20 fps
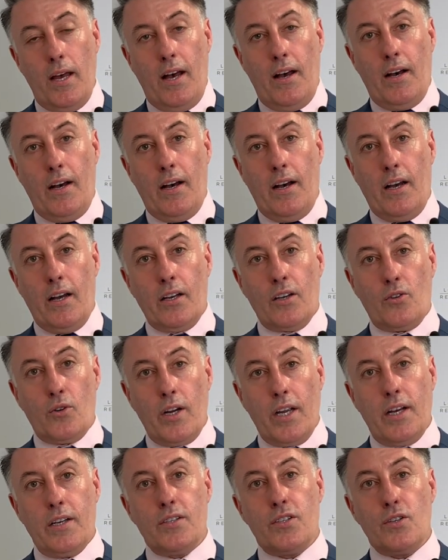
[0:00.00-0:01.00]
uh,
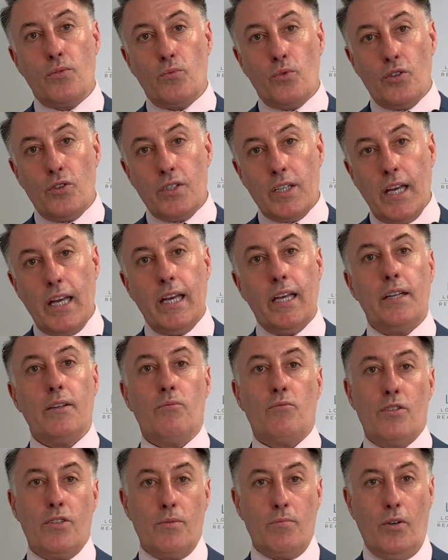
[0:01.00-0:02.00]
creates a wound healing
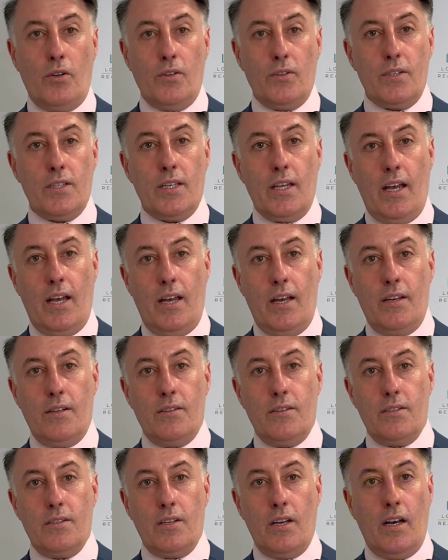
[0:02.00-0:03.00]
response
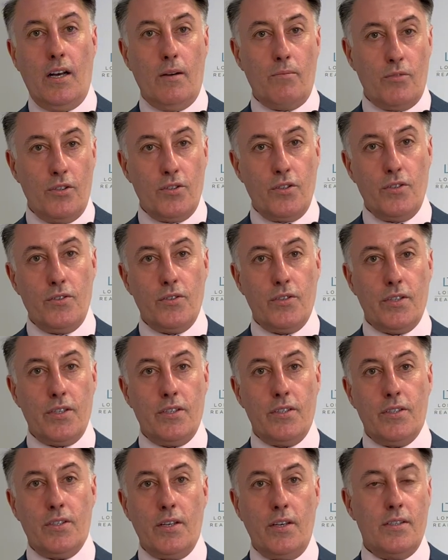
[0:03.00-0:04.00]
and uh,
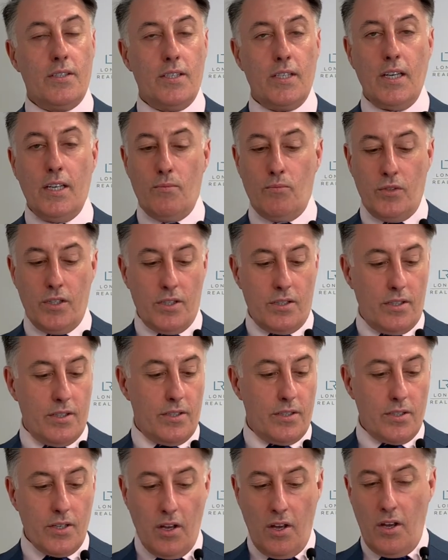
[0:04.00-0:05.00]
produces skin which
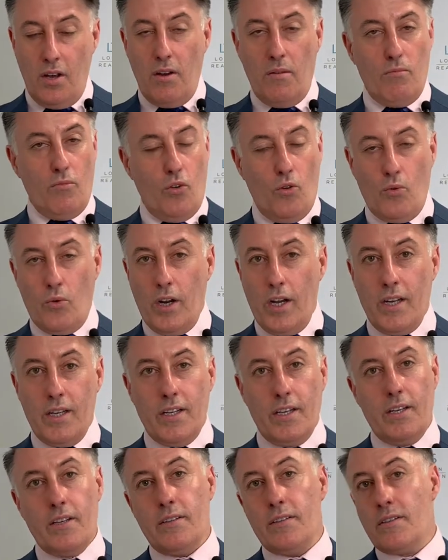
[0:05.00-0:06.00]
is more
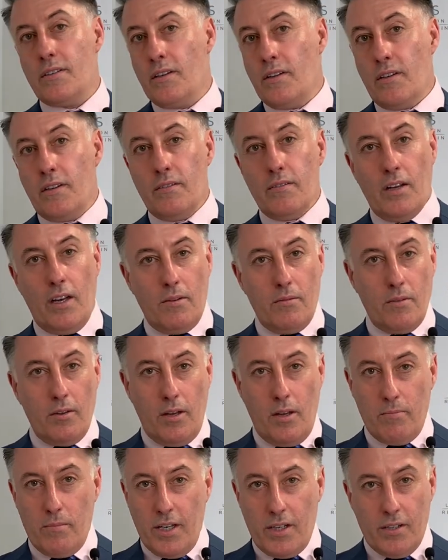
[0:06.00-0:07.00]
radiant, a, a,
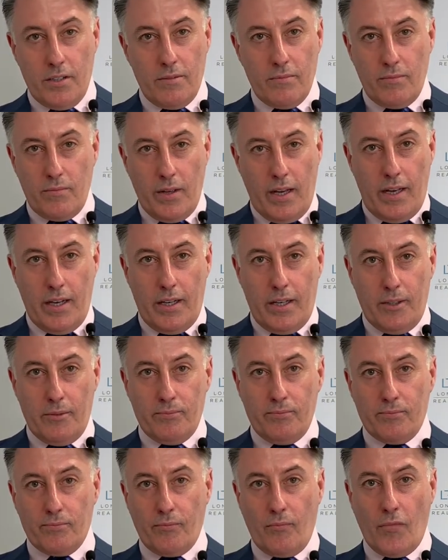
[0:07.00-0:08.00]
a better
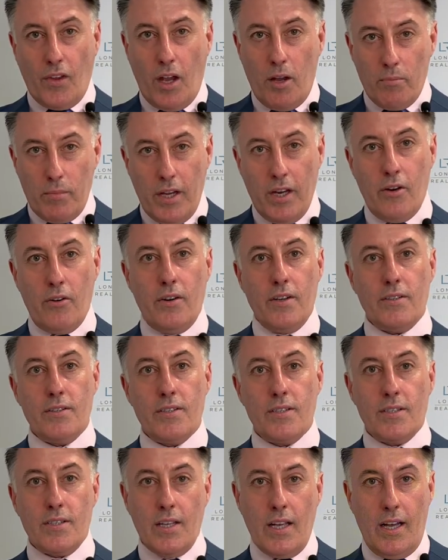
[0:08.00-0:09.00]
um,
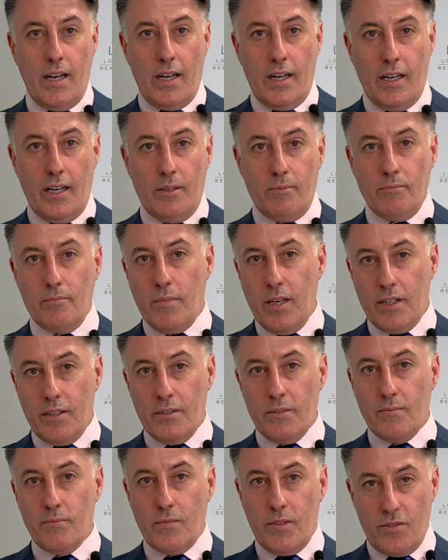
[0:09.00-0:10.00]
appearance, um,
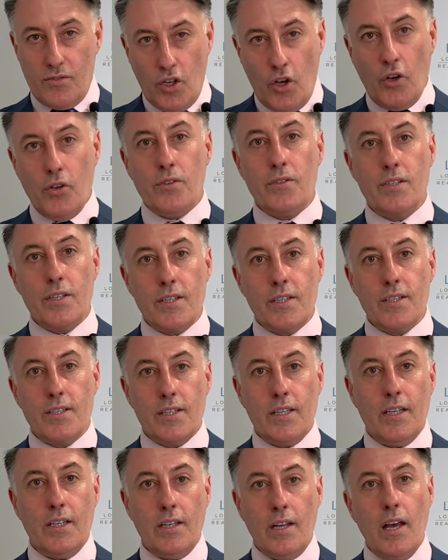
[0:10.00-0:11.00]
better tone to the
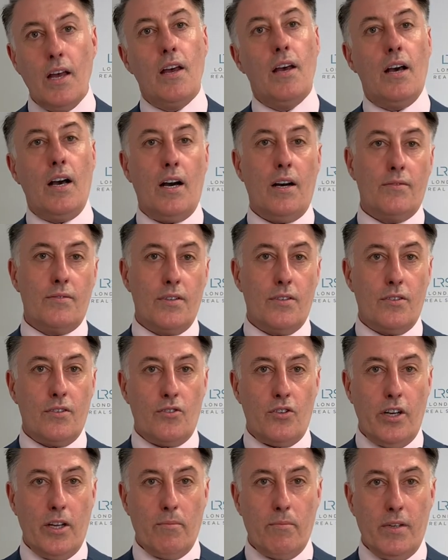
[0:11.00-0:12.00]
skin after the
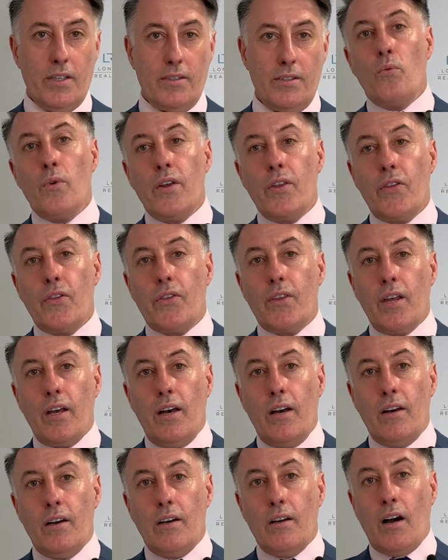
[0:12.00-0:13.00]
treatment. With
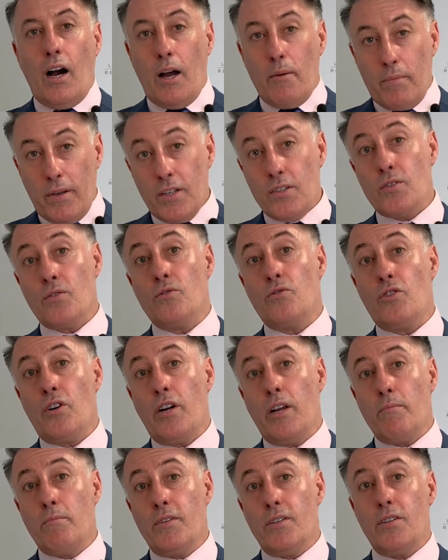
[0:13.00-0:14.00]
uh, iPixel
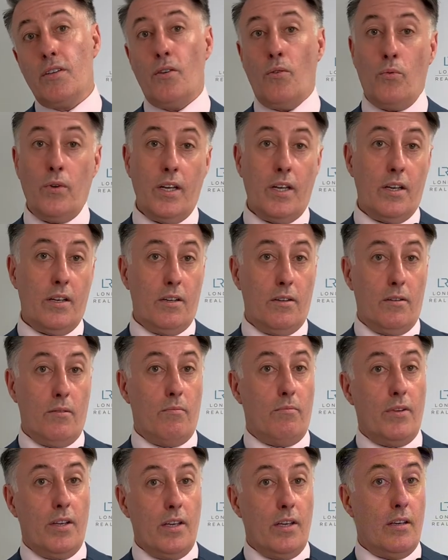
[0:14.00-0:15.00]
treatment, we can
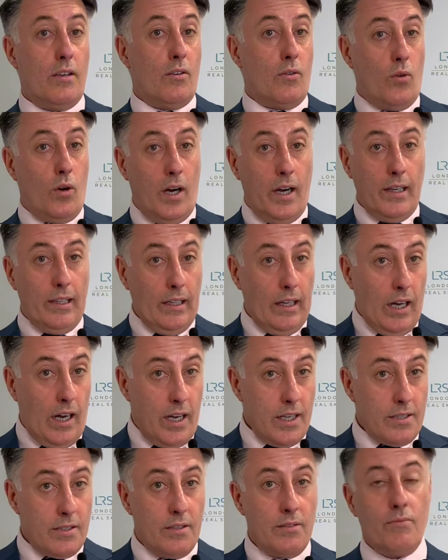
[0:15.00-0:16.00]
be quite
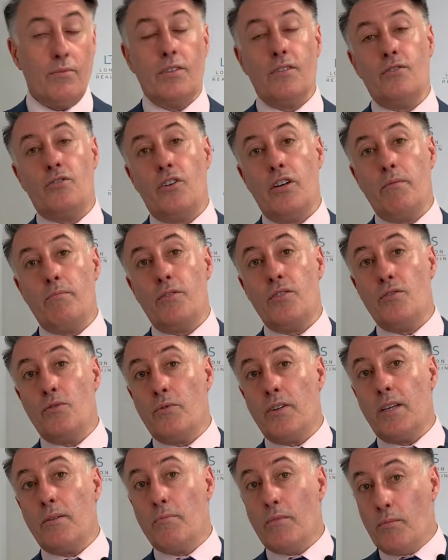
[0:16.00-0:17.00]
light with the treatment, or
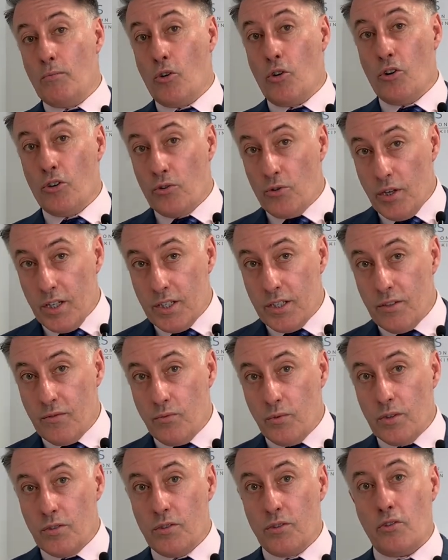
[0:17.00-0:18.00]
we can be more aggressive
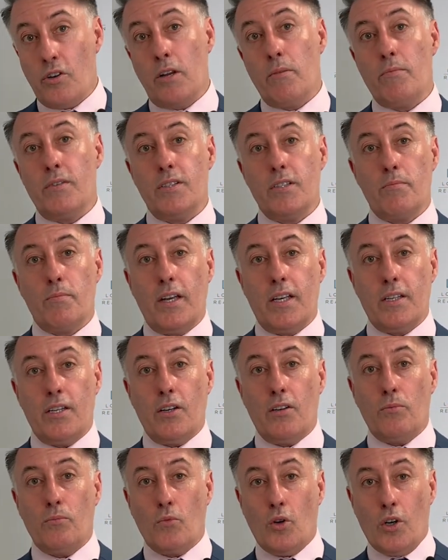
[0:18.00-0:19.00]
with the treatment, depending
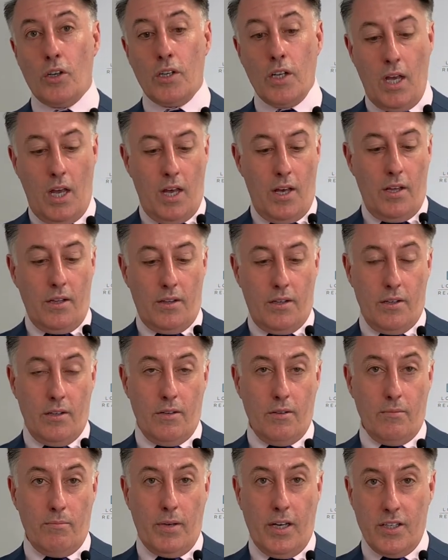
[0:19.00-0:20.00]
on what
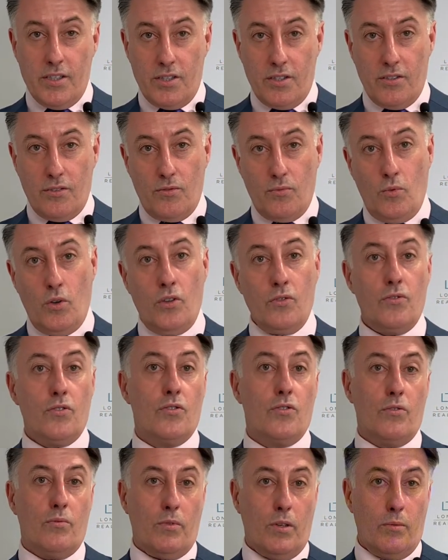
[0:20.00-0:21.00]
the patient wants,
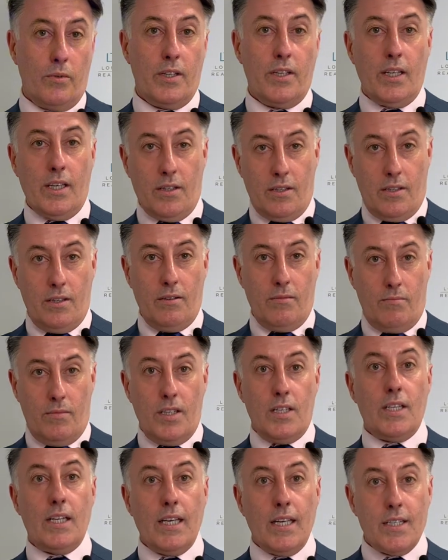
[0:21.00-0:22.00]
or what we think the, the
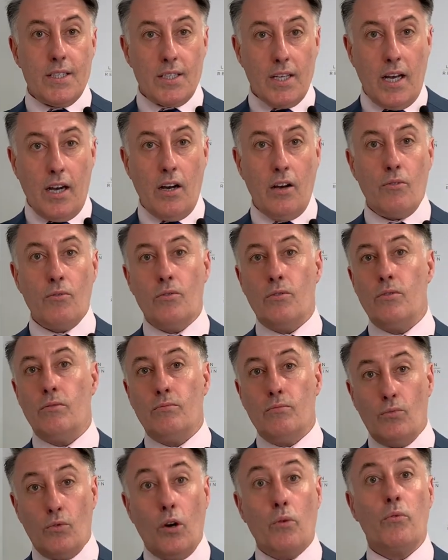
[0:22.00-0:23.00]
needs are, or
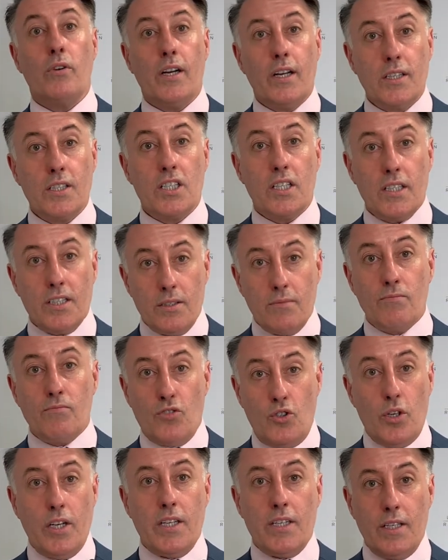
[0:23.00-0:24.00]
what we're actually
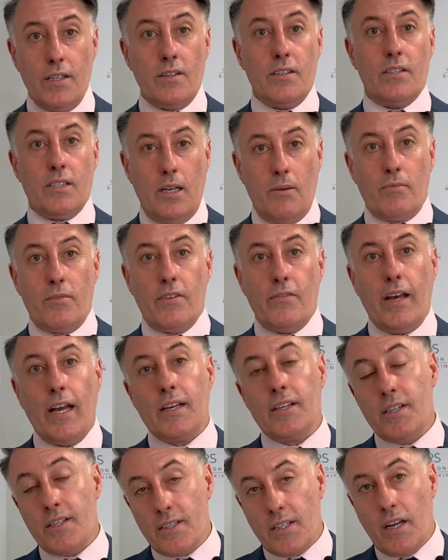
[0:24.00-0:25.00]
treating, the depth of
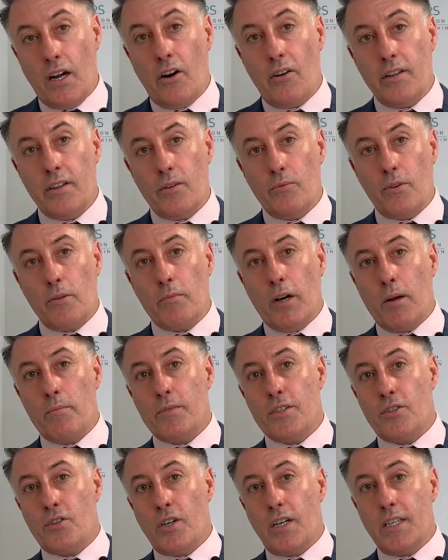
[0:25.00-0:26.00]
acne scarring that we might be
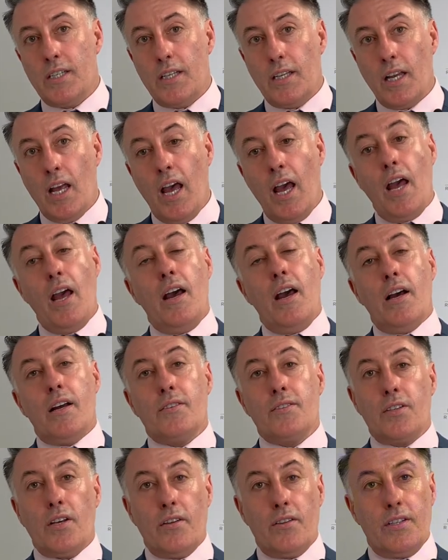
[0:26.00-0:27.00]
treating. And
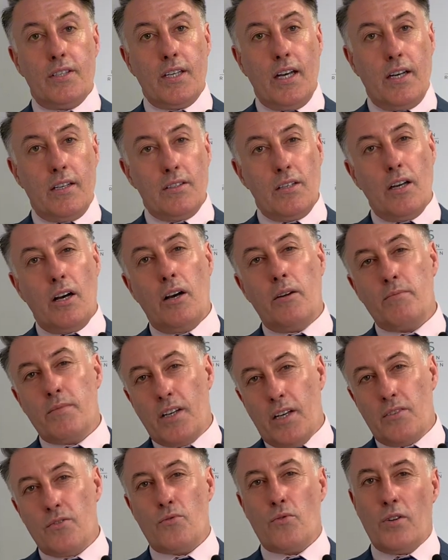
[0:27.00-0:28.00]
so the downtime
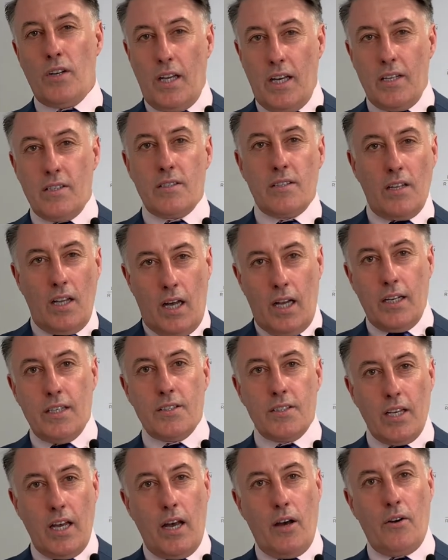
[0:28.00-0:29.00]
does relate slightly
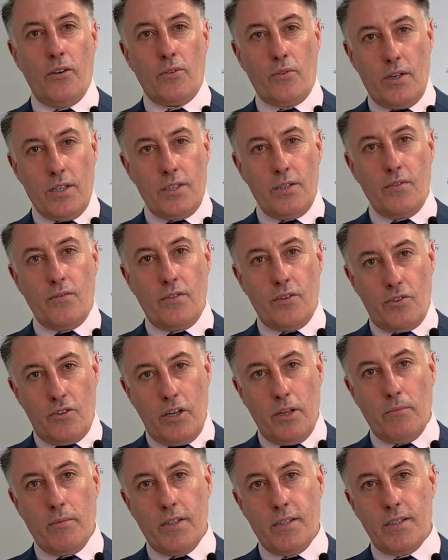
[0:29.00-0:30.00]
to how aggressive the
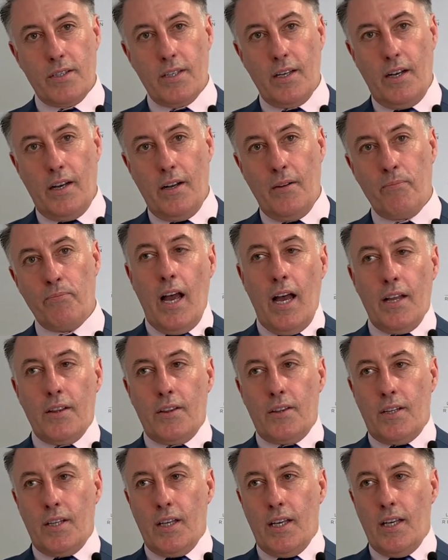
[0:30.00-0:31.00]
treatments are.
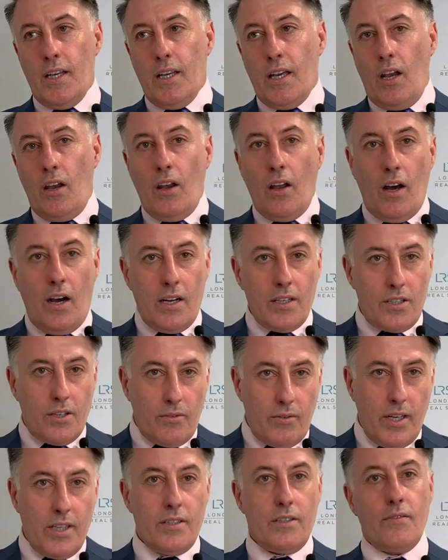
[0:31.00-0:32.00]
At the
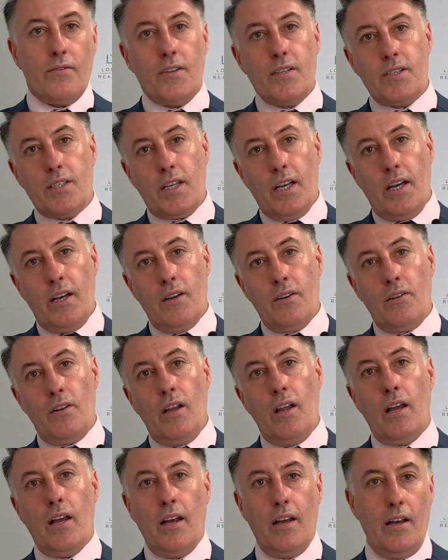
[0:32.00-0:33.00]
lighter end of the
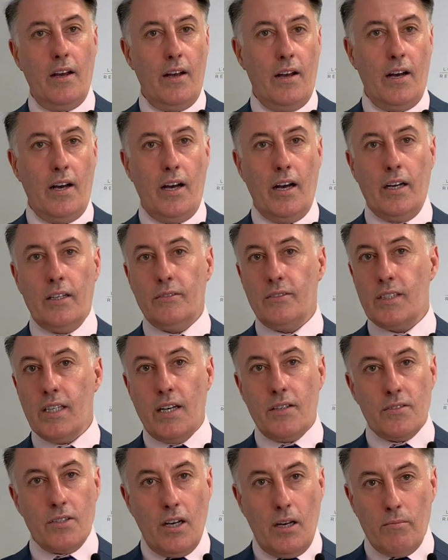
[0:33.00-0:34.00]
scale, uh,
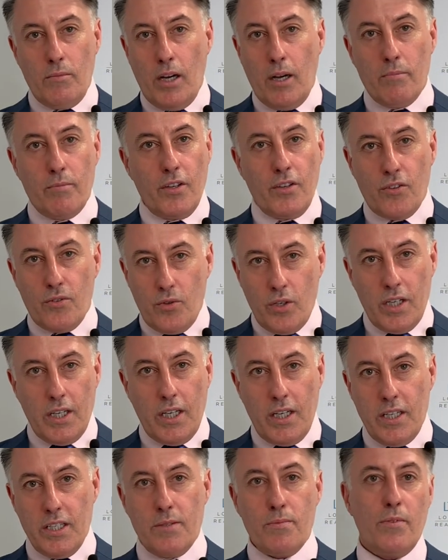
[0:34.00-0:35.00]
downtime might be three
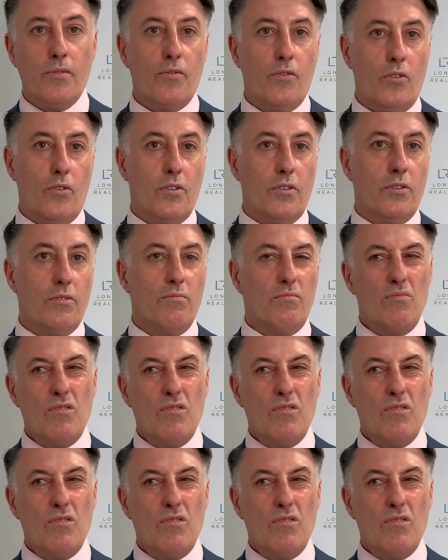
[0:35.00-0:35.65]
days before you